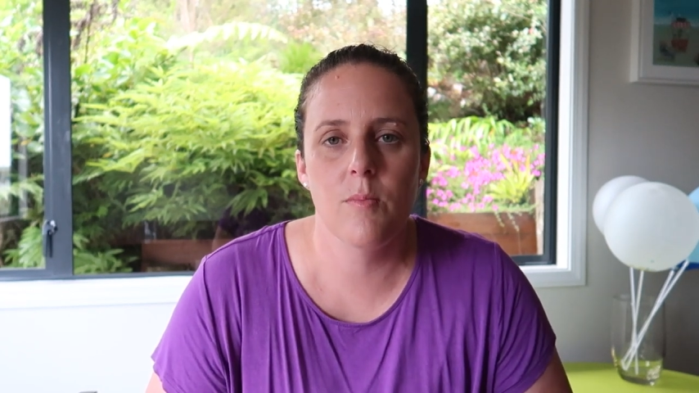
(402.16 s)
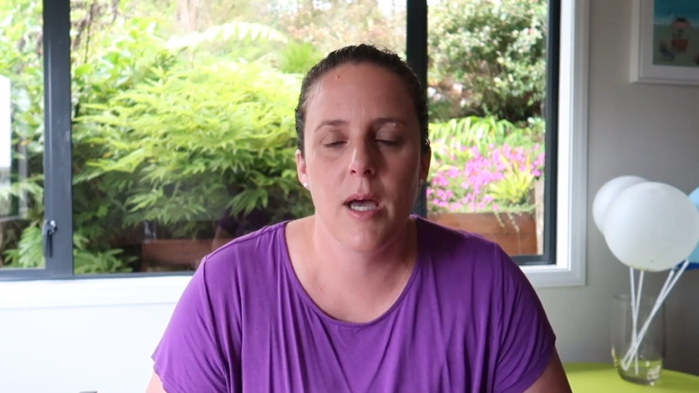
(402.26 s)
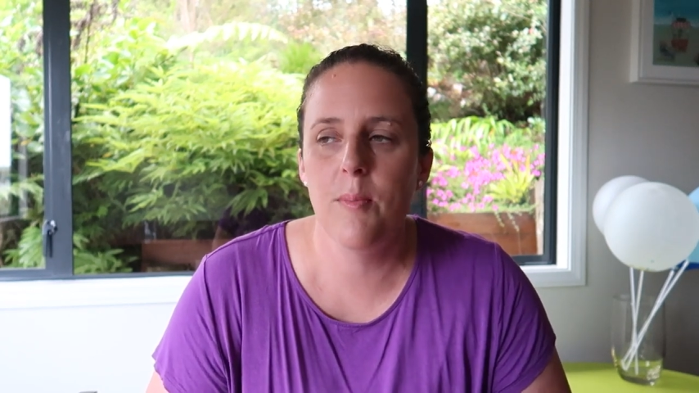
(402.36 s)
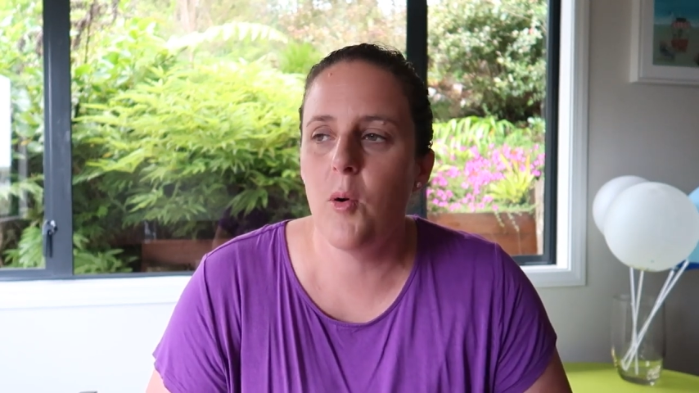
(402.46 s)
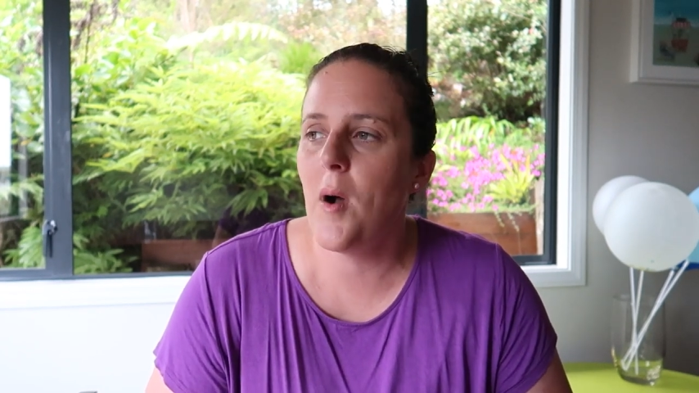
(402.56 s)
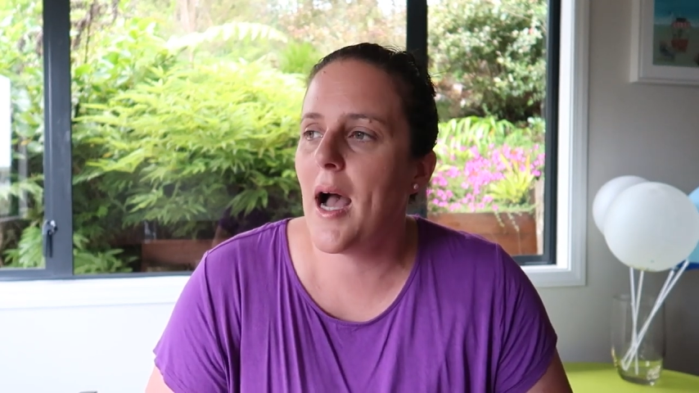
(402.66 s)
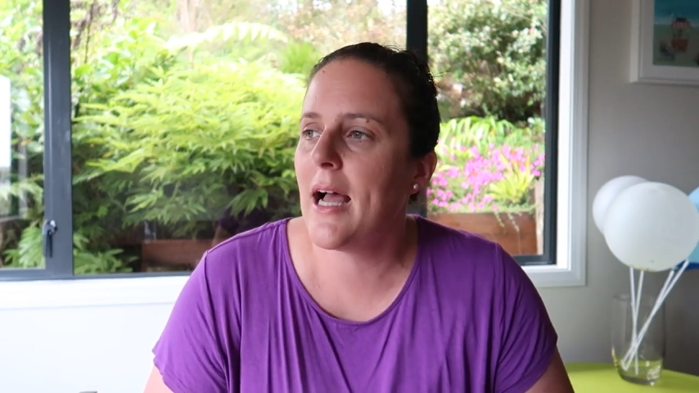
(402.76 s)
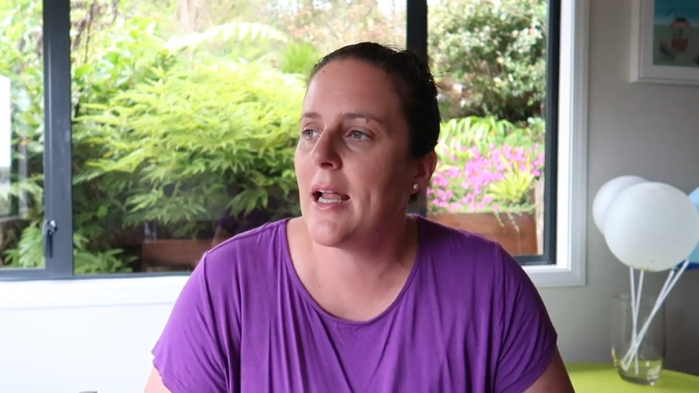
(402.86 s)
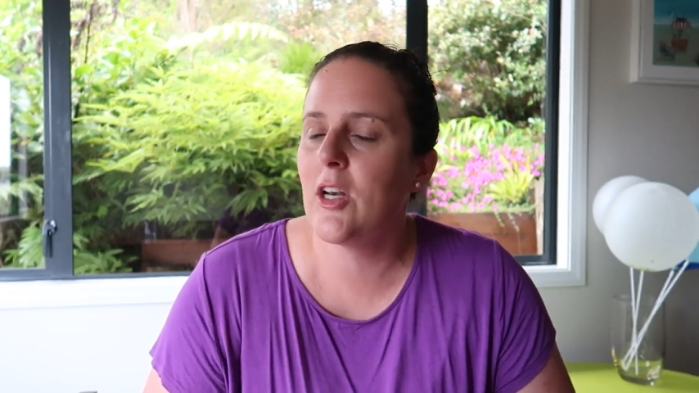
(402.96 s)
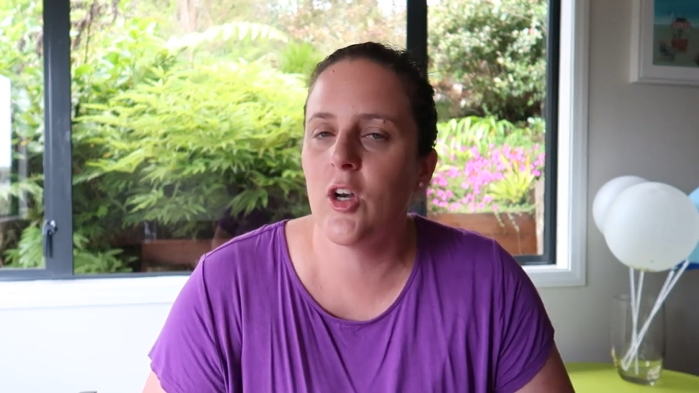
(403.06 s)
People
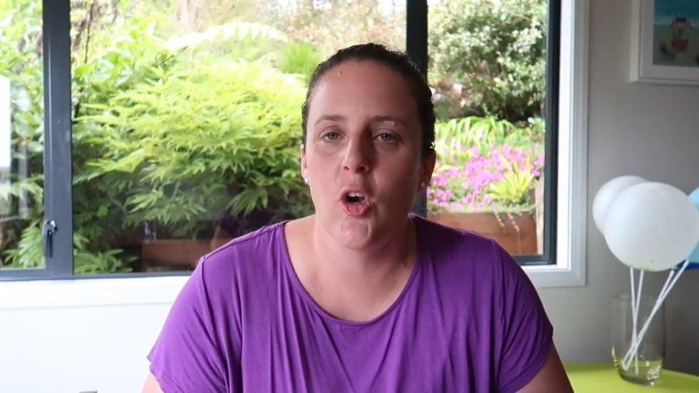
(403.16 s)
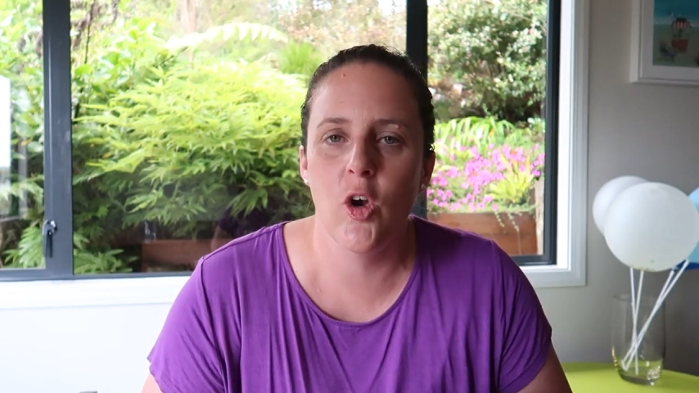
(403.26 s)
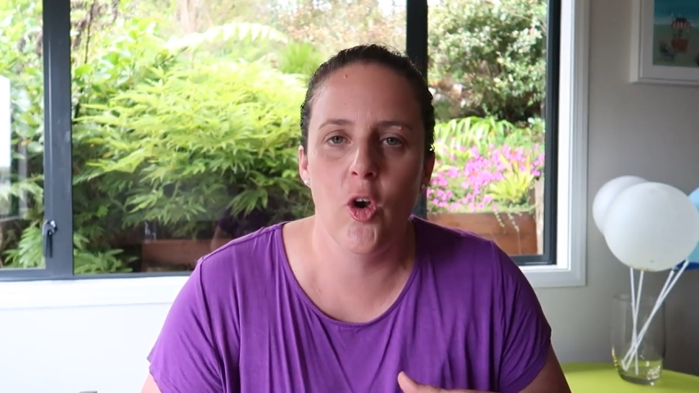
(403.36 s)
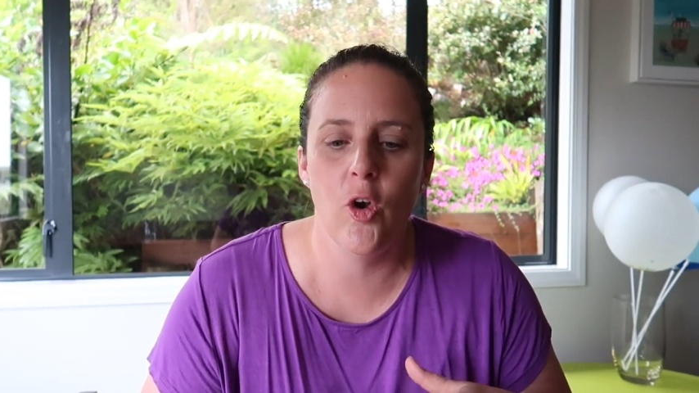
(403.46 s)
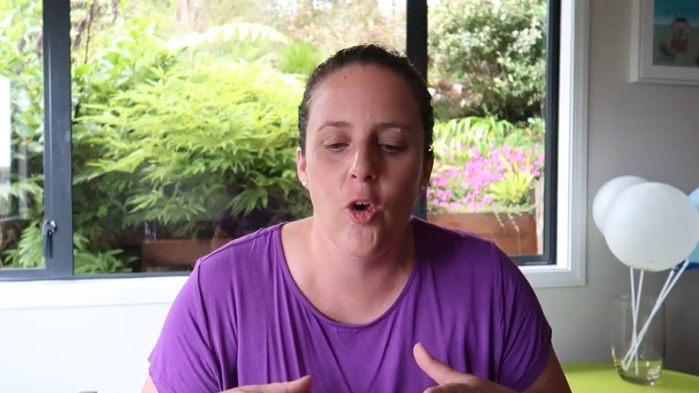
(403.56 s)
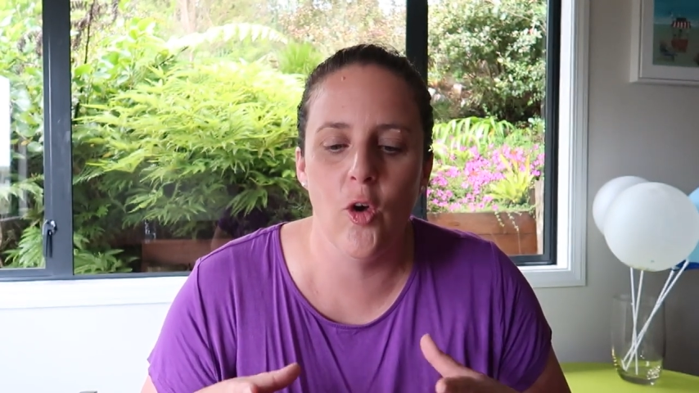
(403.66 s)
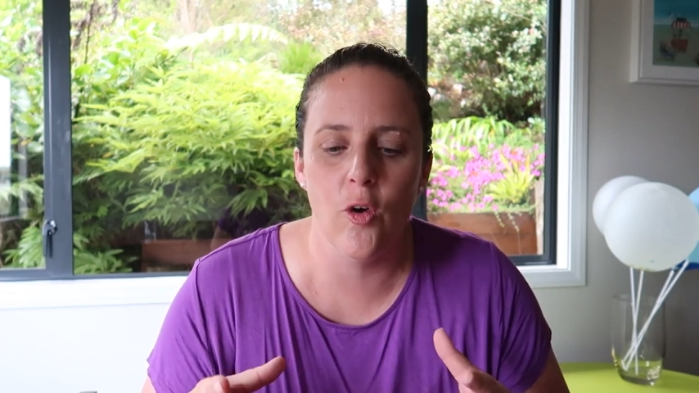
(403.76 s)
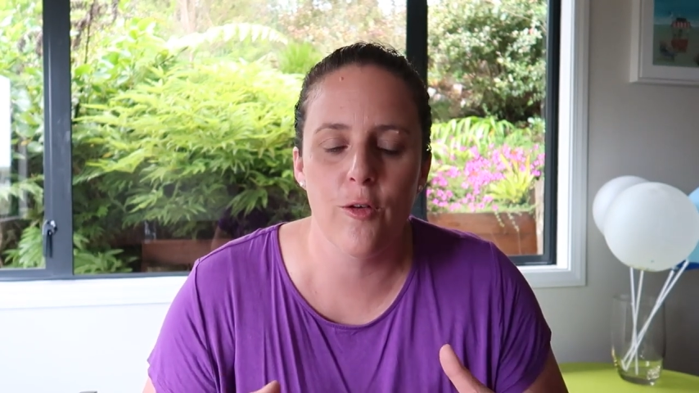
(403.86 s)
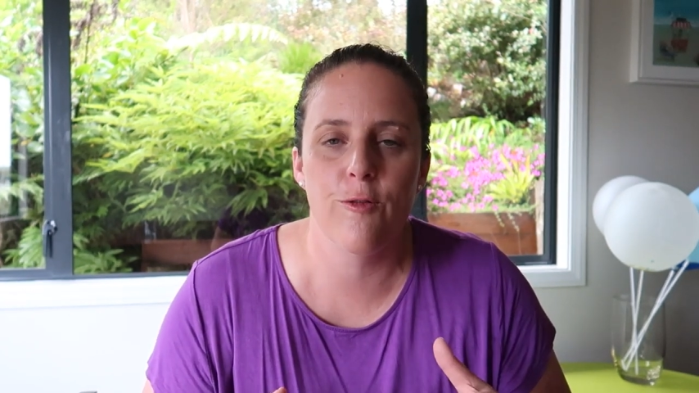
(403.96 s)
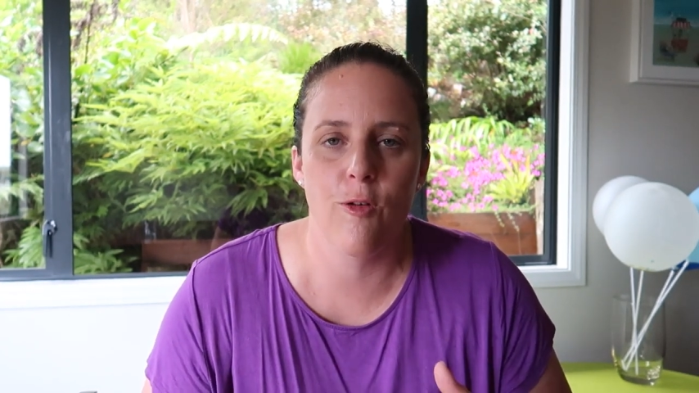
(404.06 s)
are
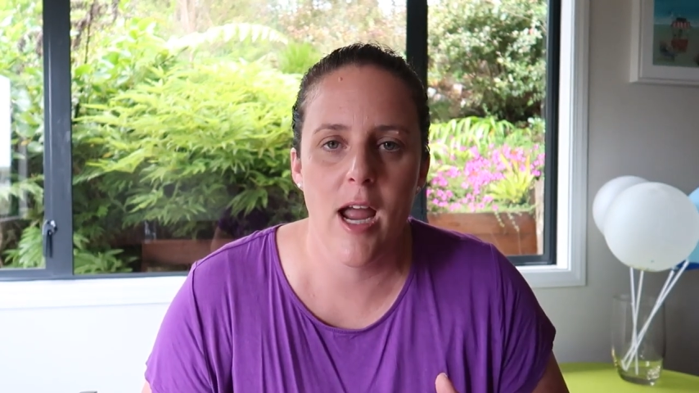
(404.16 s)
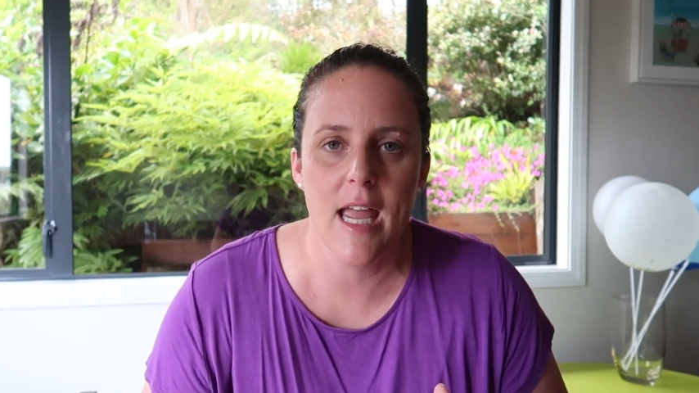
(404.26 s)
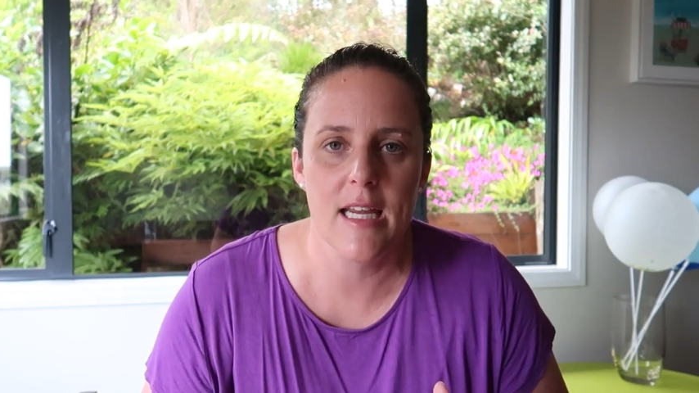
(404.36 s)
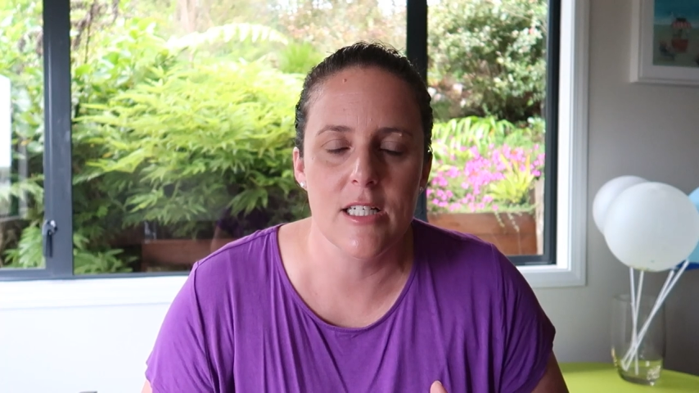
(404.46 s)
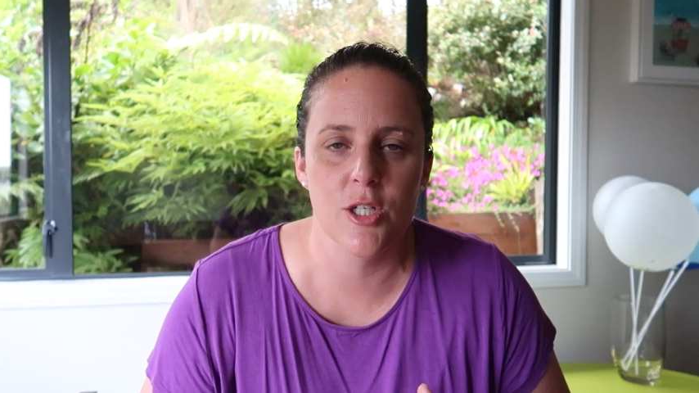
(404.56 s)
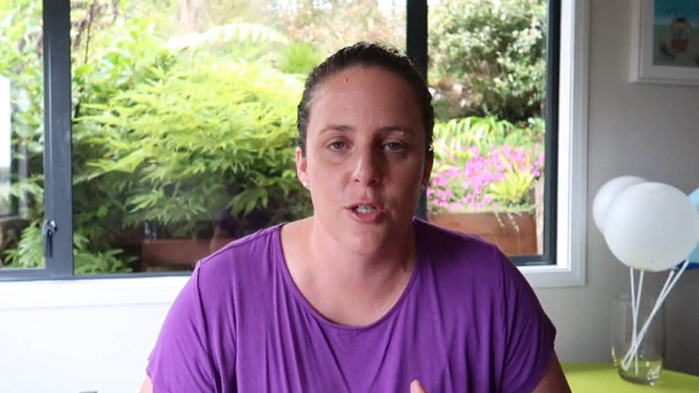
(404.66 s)
not afraid